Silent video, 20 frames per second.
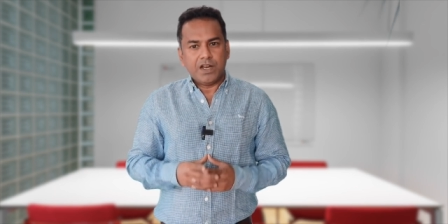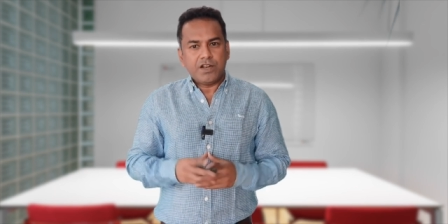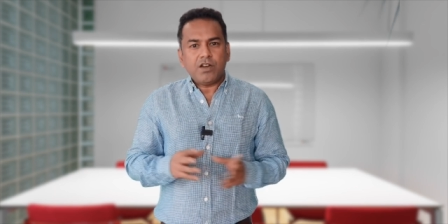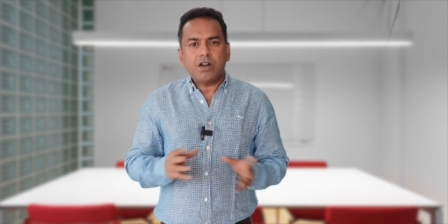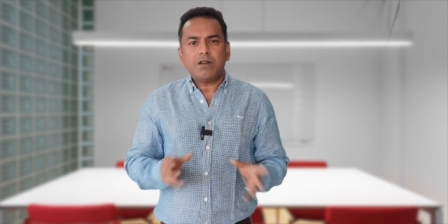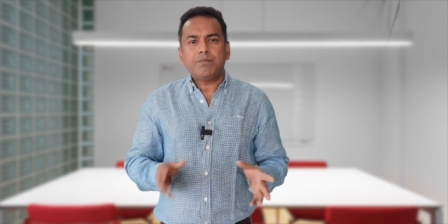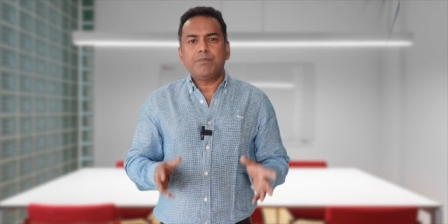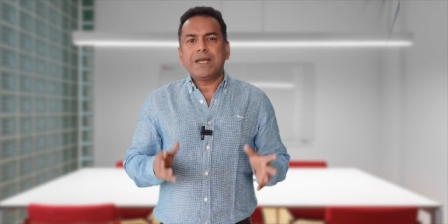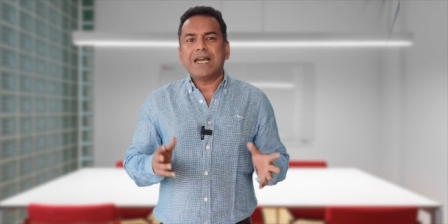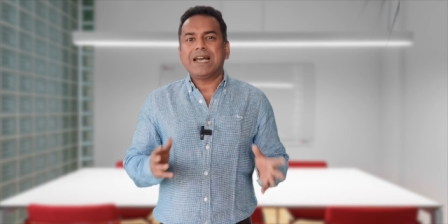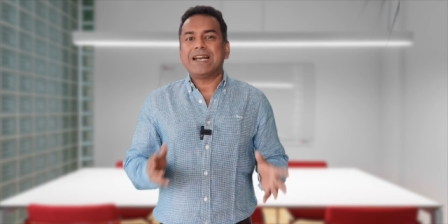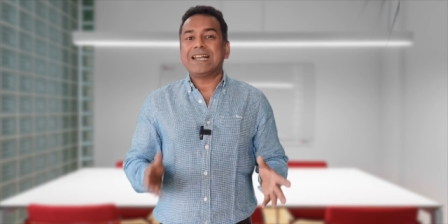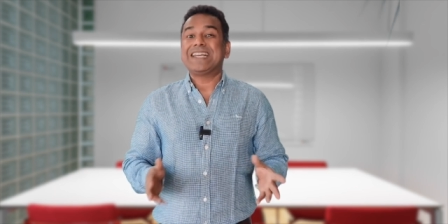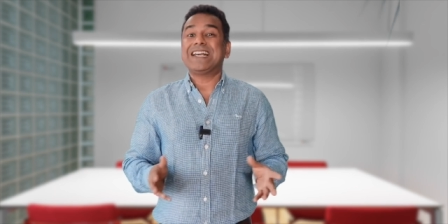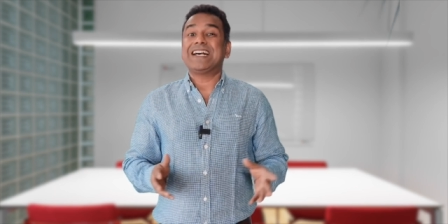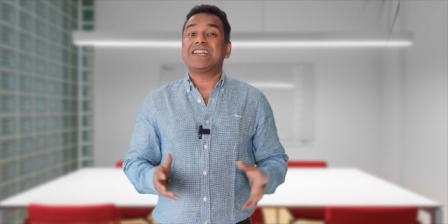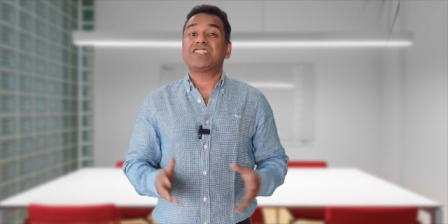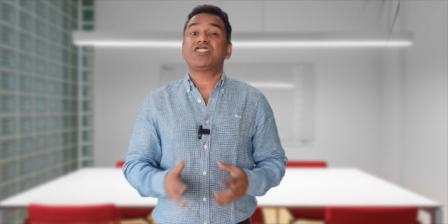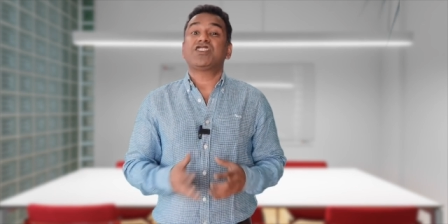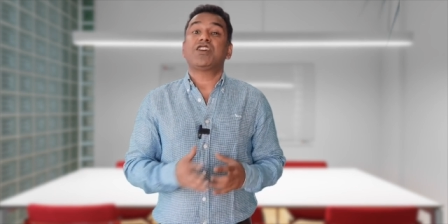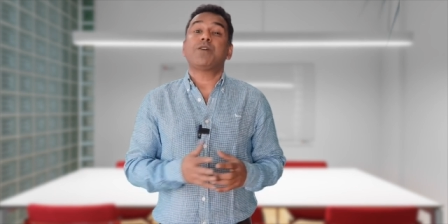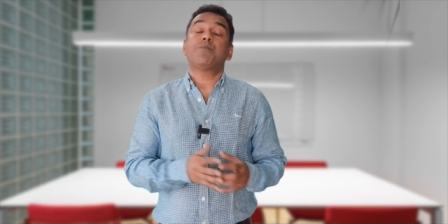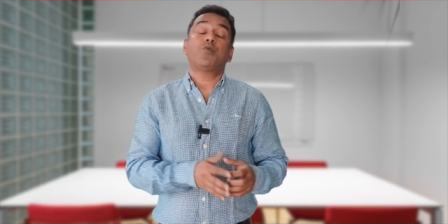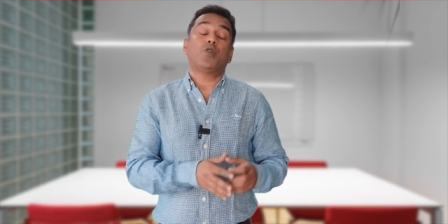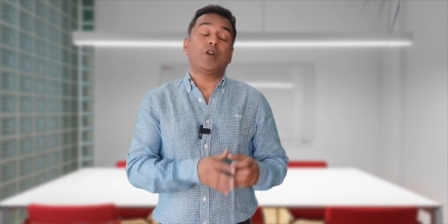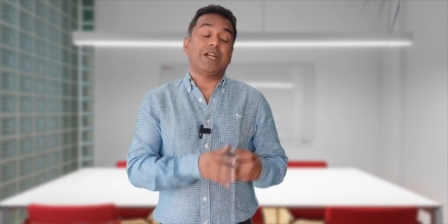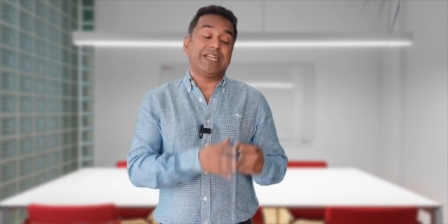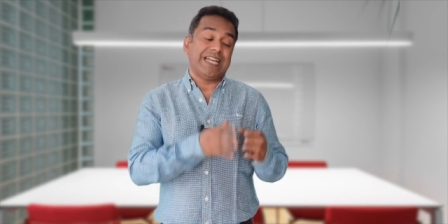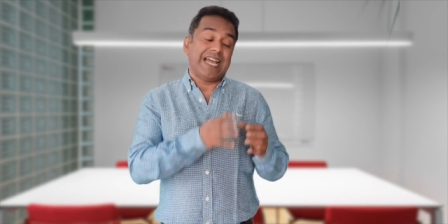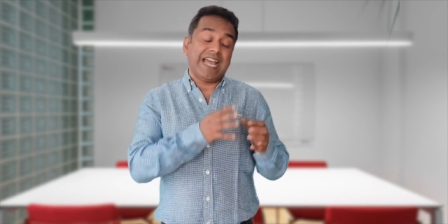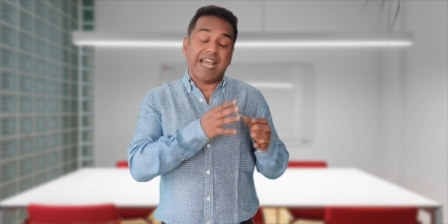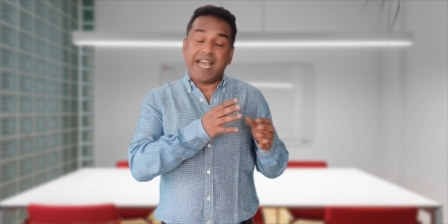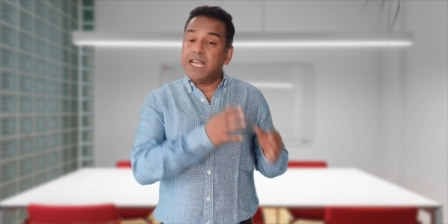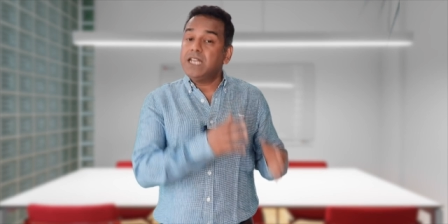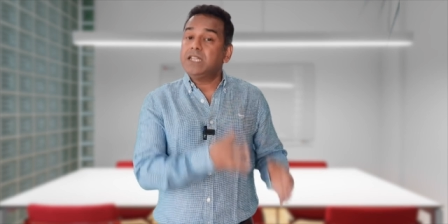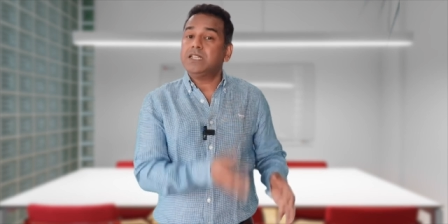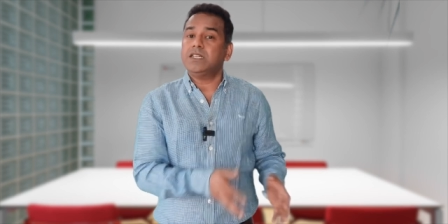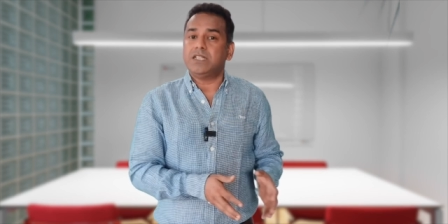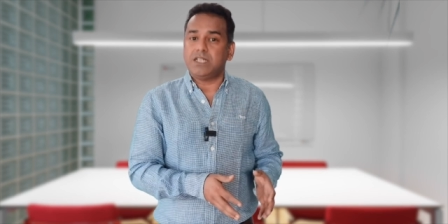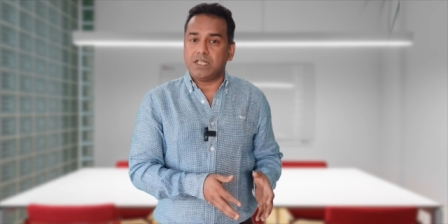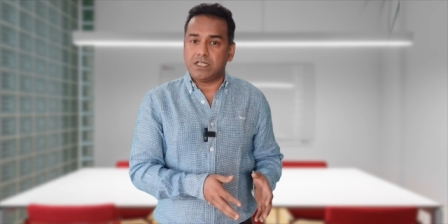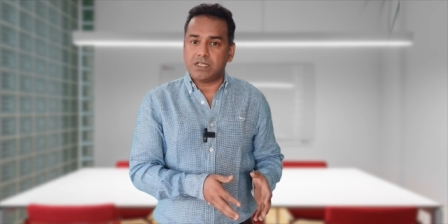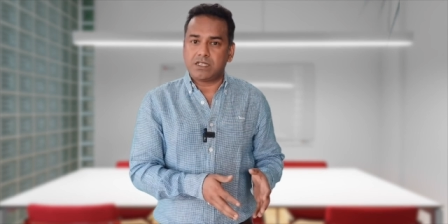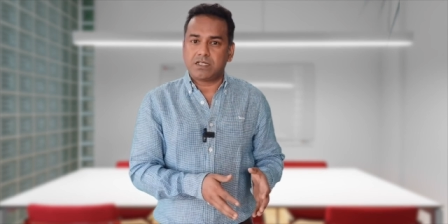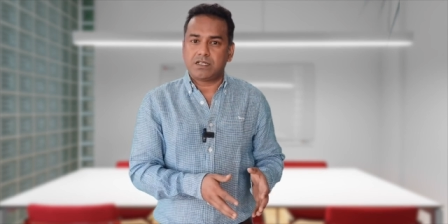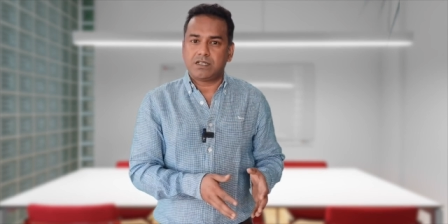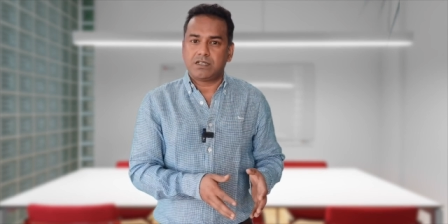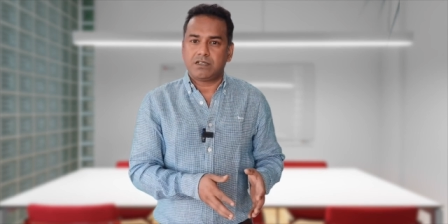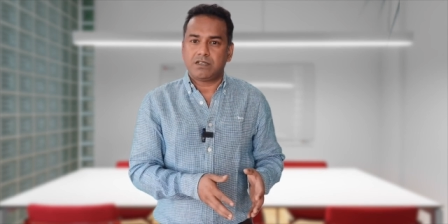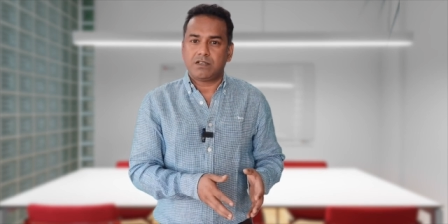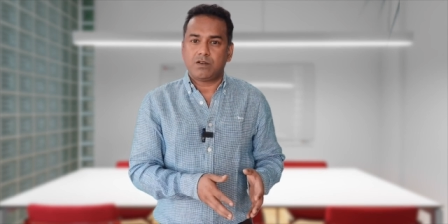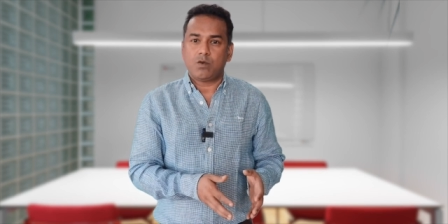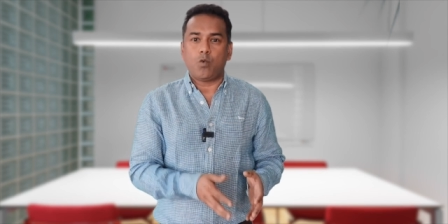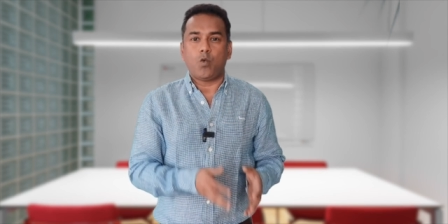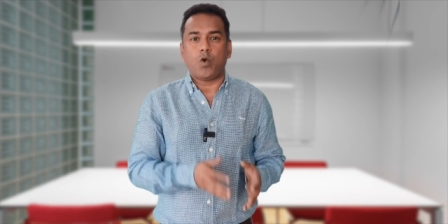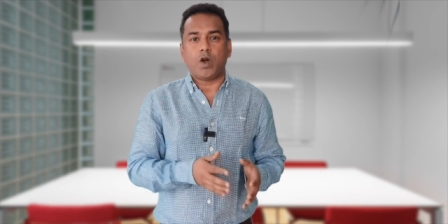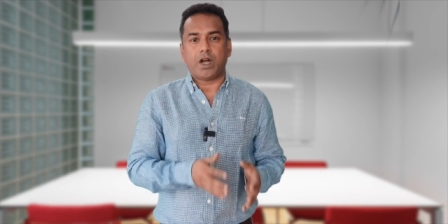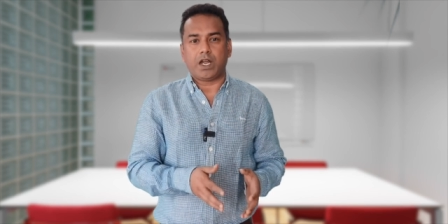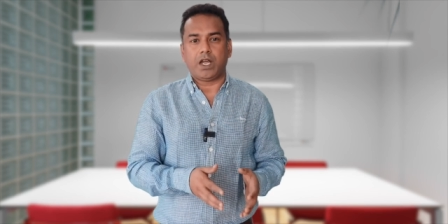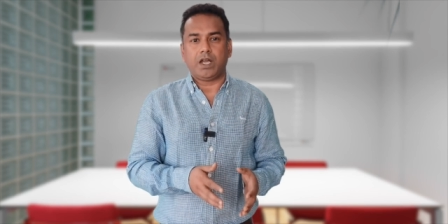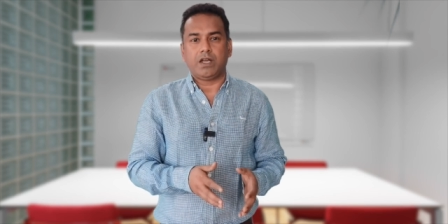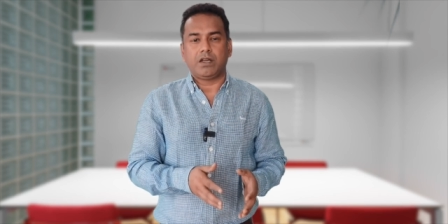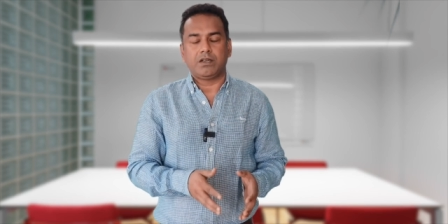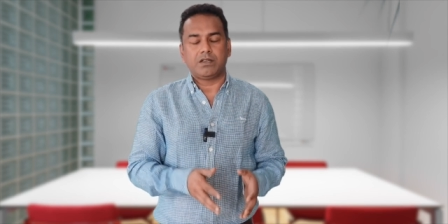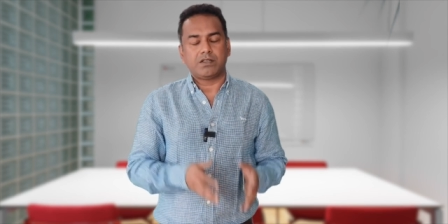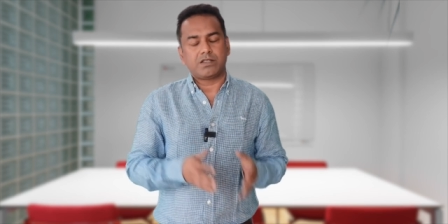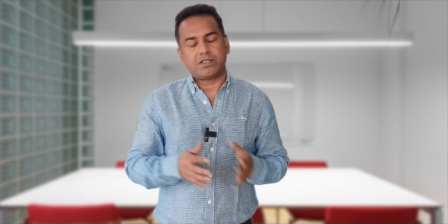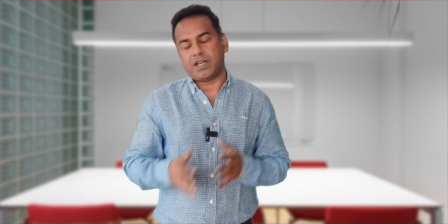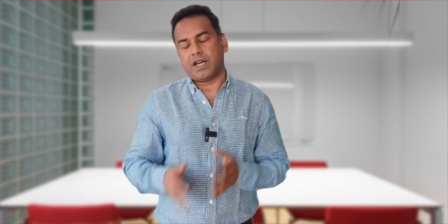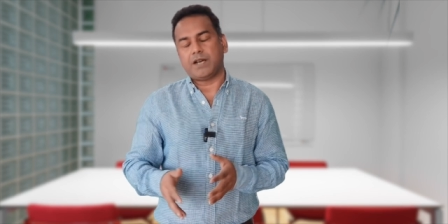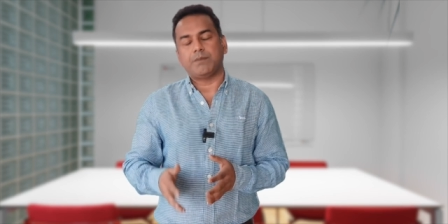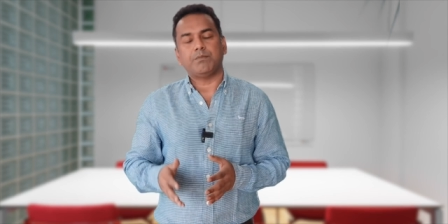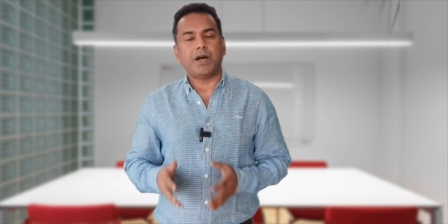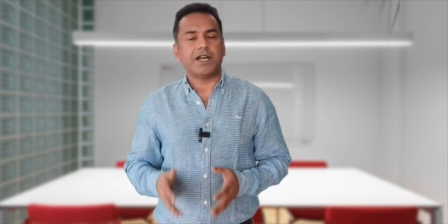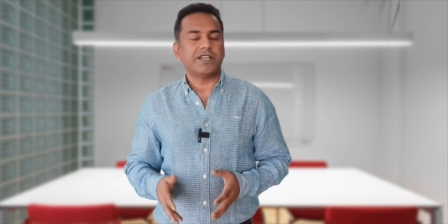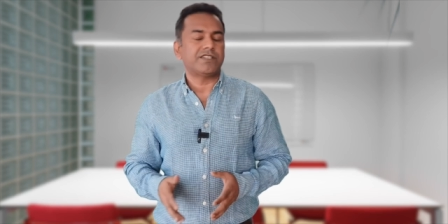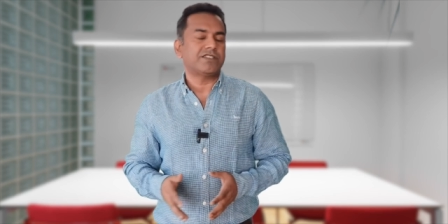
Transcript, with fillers: not merely as separate entities working side by